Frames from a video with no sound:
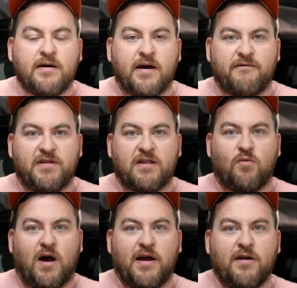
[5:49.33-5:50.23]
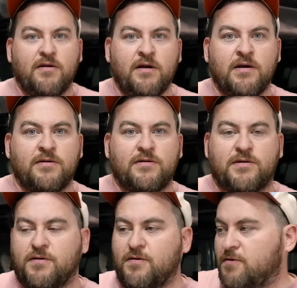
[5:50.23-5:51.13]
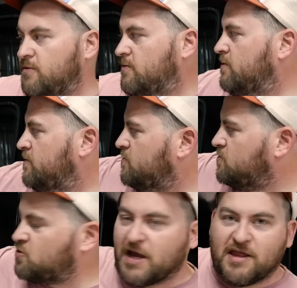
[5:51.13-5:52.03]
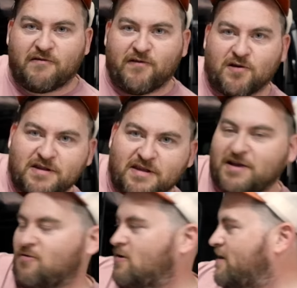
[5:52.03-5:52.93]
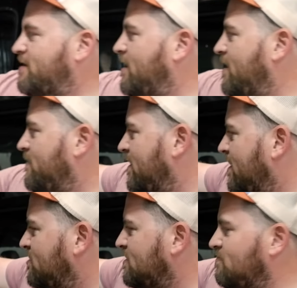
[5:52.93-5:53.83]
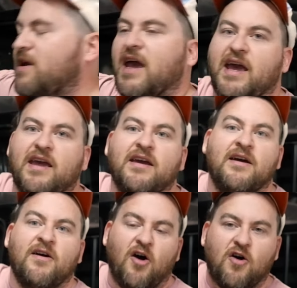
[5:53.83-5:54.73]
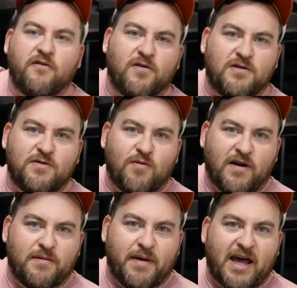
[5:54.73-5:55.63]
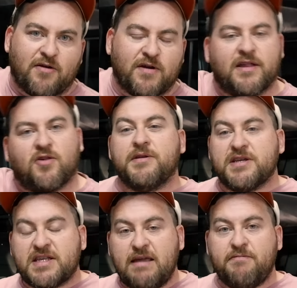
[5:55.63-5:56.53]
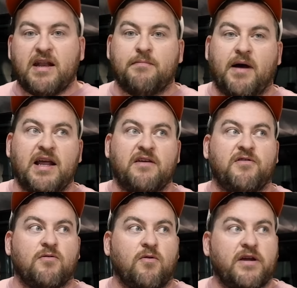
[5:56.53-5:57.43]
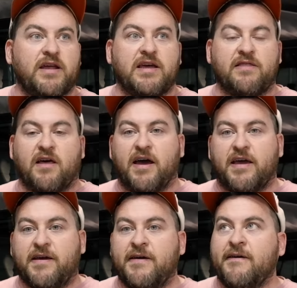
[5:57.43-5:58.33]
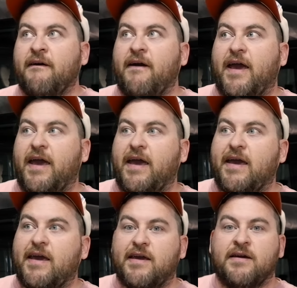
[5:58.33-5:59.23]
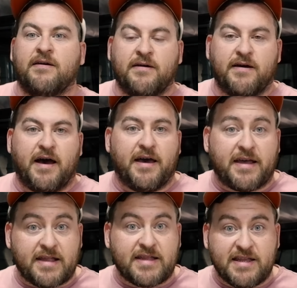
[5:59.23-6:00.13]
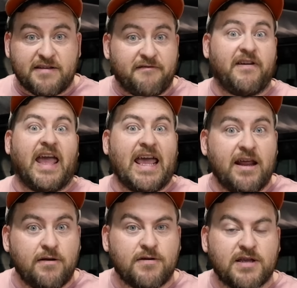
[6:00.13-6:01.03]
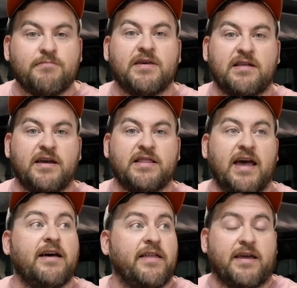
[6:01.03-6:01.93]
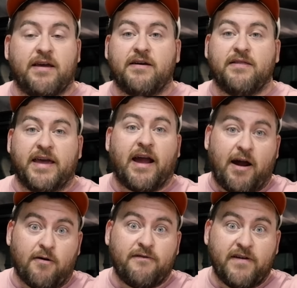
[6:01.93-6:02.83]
of this wire to transversely crossing the engine bay over to where the battery is. But just keep that in mind if you're working in like a extended van or something like that, like our